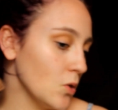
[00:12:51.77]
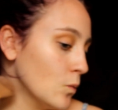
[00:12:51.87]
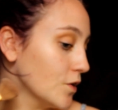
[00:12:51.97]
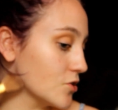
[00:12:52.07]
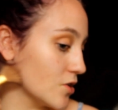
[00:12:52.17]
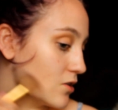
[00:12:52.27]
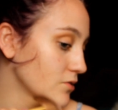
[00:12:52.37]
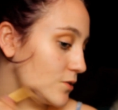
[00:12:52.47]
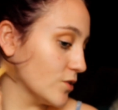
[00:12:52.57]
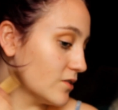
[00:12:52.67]
we're
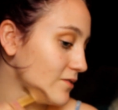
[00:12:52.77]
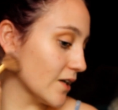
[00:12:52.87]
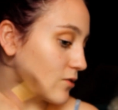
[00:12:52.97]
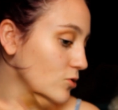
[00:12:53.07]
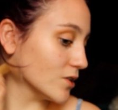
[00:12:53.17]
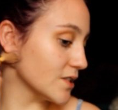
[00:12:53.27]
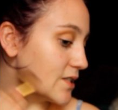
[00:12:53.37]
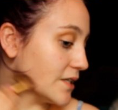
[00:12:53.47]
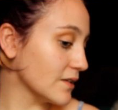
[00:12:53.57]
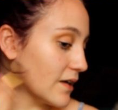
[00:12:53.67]
struggling. We live in that
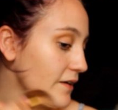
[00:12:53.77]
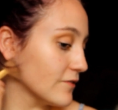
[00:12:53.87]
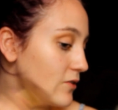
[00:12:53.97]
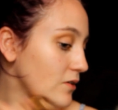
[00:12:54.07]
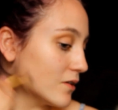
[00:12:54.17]
quarantine life.